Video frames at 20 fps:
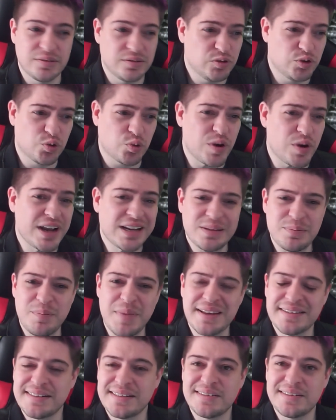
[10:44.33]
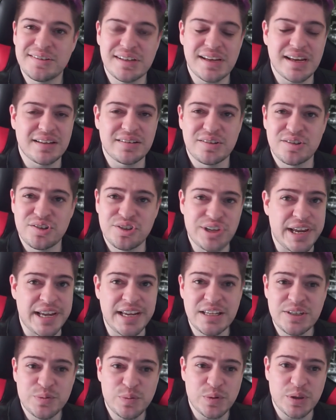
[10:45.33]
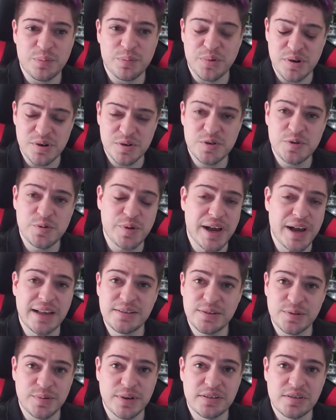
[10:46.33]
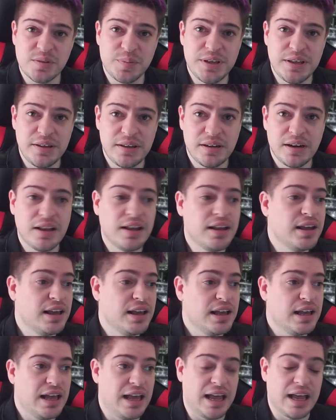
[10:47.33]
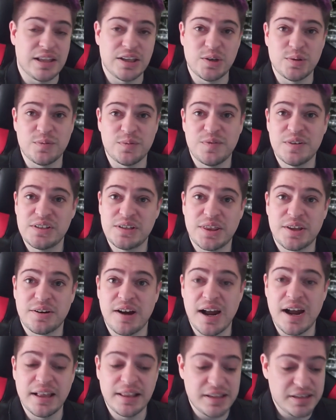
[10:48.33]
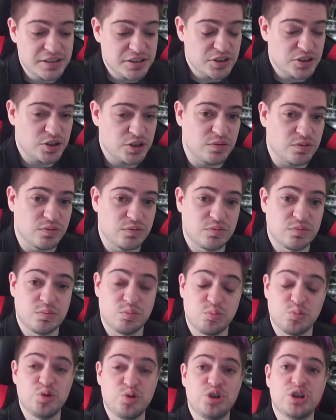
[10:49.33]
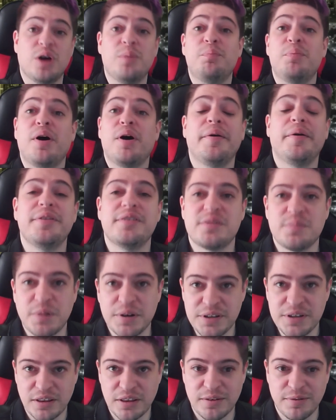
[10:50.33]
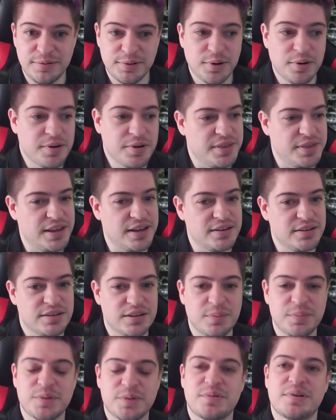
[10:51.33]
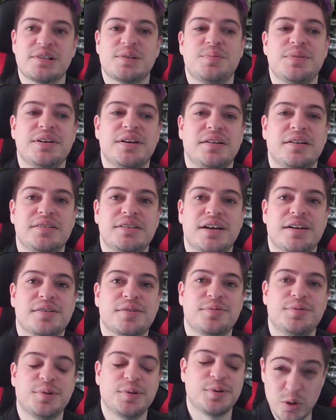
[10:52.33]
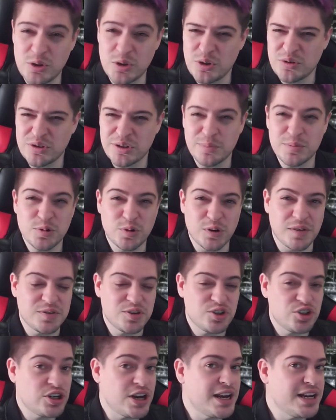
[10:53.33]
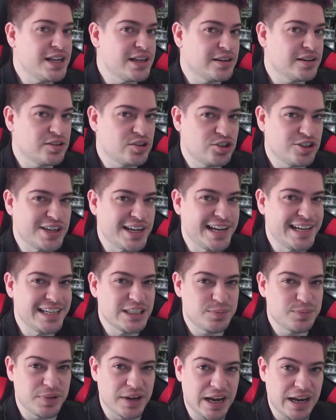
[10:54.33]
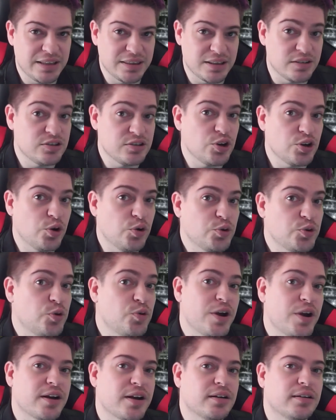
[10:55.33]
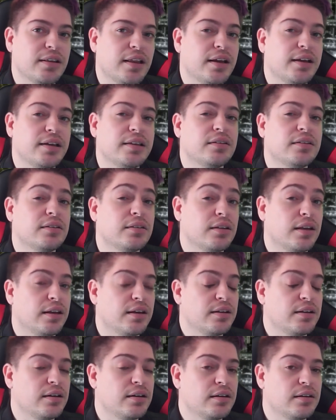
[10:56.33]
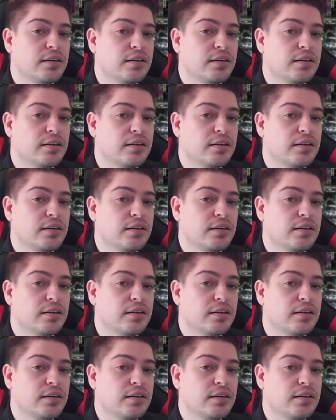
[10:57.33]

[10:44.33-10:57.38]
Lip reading: direct message exchange with the person who has the recipe, and you would visit their island, you dump all this money on the floor, and they dump the recipe out down on the floor. You do some sort of shady exchange behind the Dodo Airlines, and